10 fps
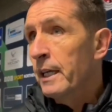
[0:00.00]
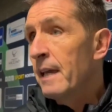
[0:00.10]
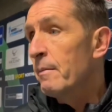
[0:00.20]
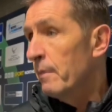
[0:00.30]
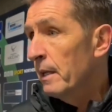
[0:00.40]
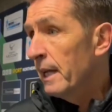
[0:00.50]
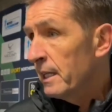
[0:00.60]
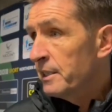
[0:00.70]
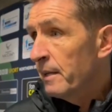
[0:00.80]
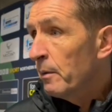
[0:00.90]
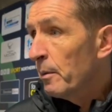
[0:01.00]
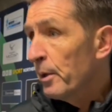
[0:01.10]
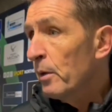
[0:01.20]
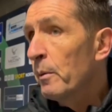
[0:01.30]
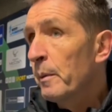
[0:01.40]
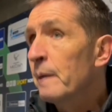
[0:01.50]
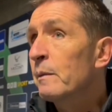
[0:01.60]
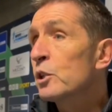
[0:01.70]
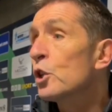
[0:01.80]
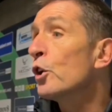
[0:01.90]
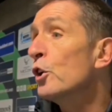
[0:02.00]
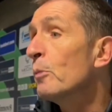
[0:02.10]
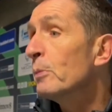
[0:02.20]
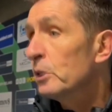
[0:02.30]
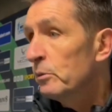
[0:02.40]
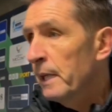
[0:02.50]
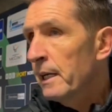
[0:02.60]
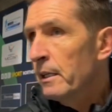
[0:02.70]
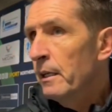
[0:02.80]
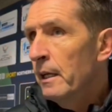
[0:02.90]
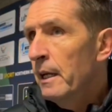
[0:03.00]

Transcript: game the last day we were up there when we were short of numbers and we had to